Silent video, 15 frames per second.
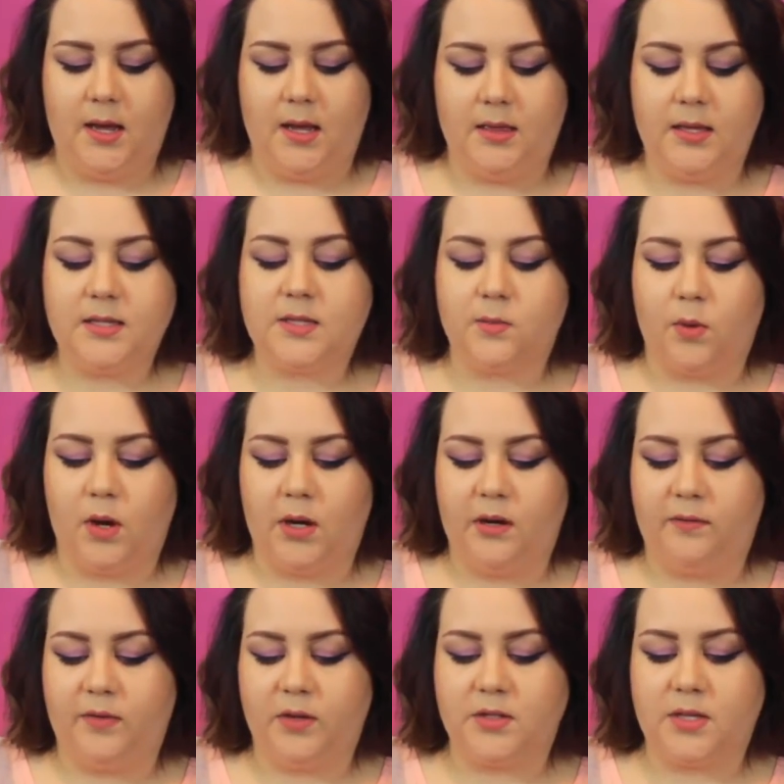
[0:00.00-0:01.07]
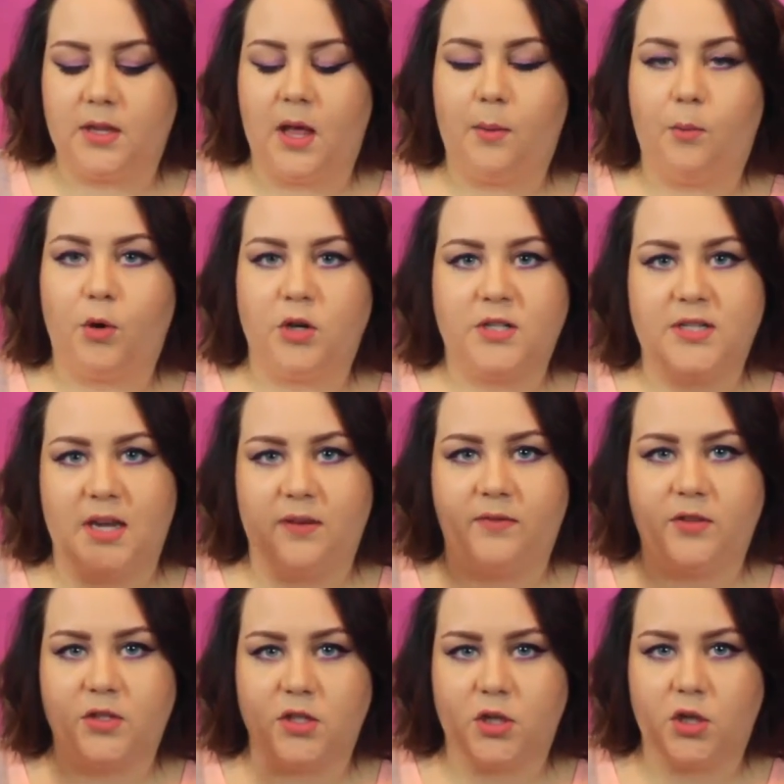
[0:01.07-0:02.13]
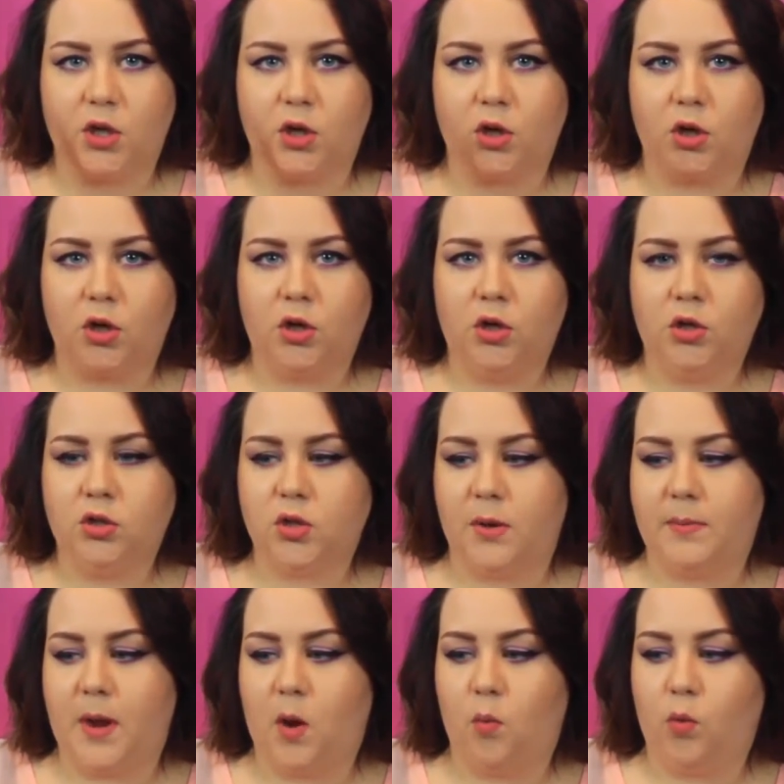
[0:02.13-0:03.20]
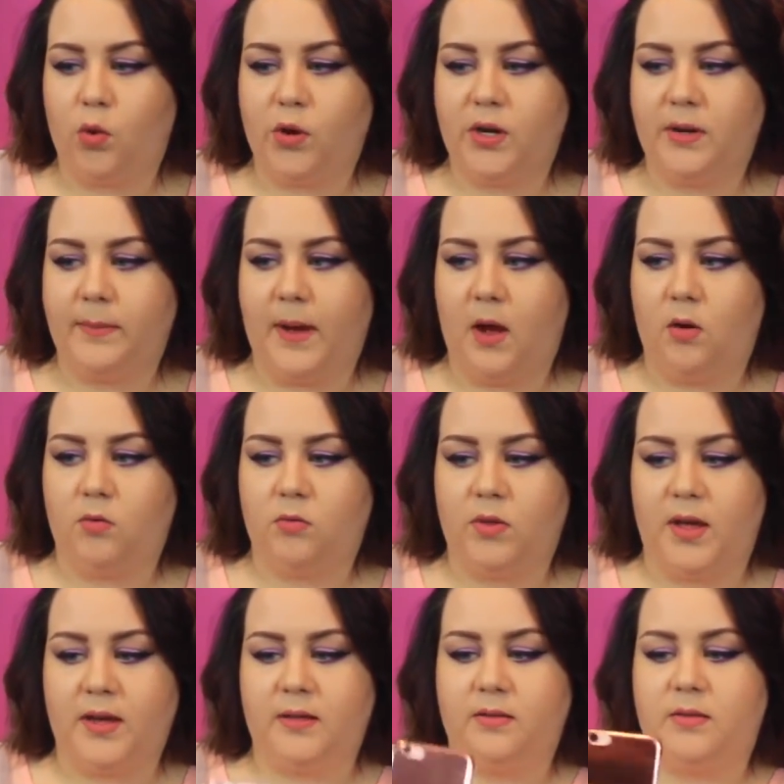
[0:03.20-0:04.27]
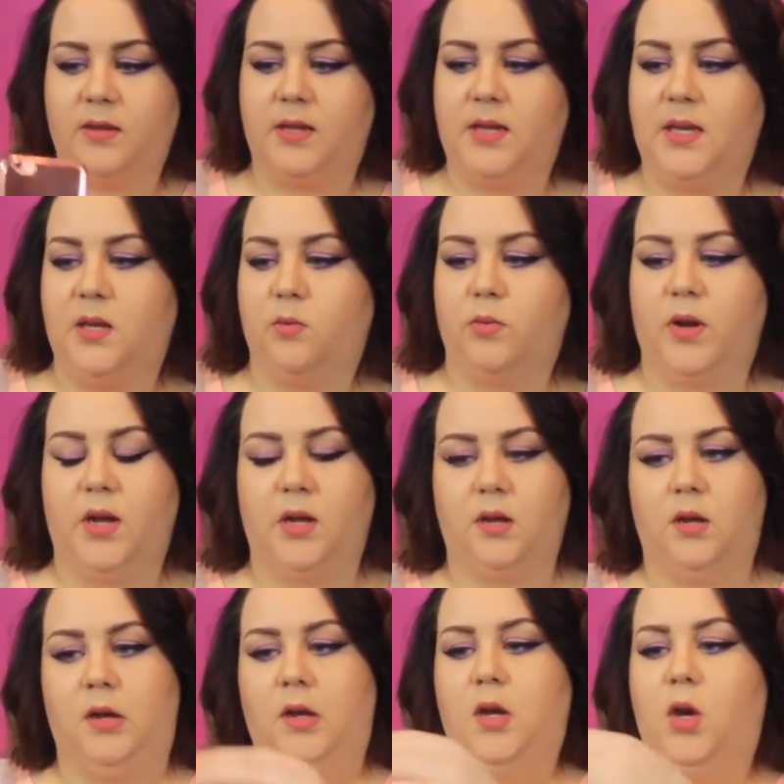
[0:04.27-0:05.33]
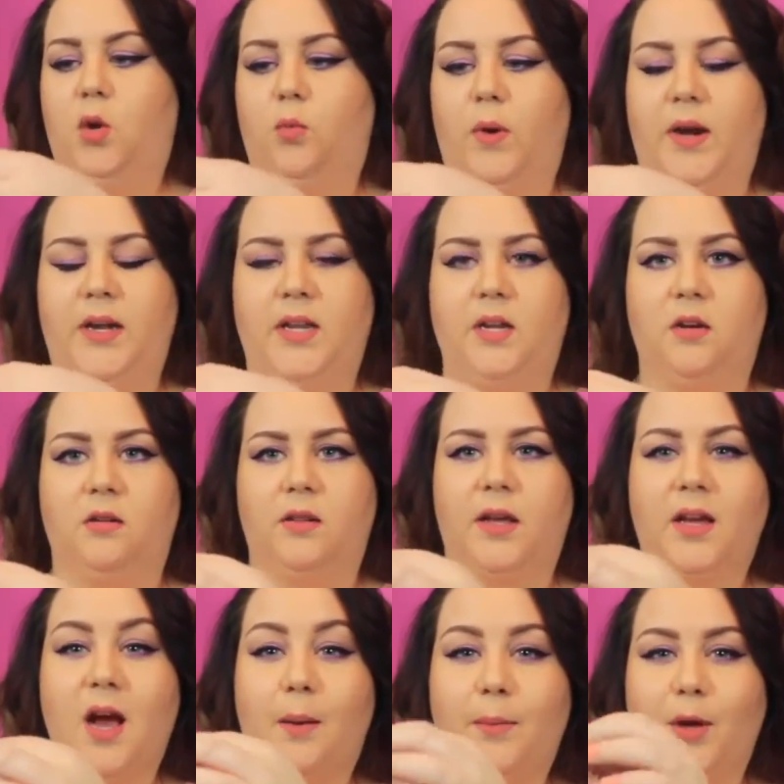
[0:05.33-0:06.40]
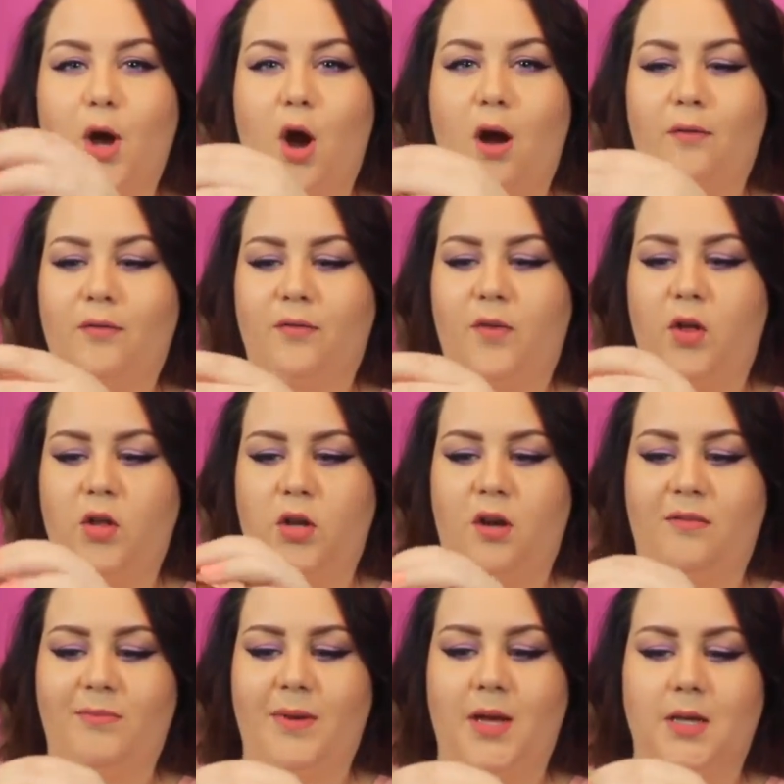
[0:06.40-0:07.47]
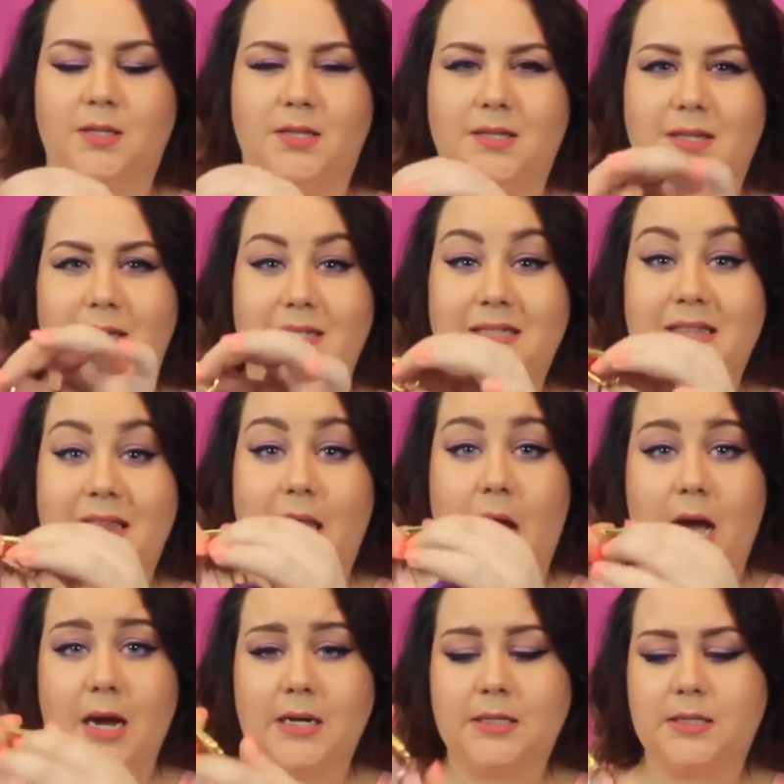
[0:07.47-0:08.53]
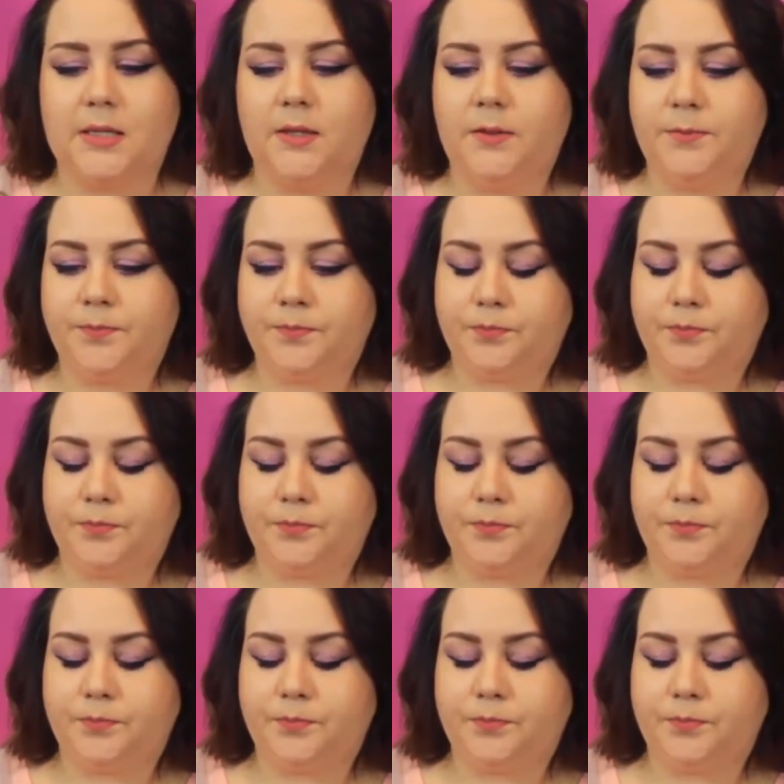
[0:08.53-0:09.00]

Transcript: And this one, it feels a lot more safe and secure, so I'm not worried about like the key ring right here like coming off or falling off, because this is locked.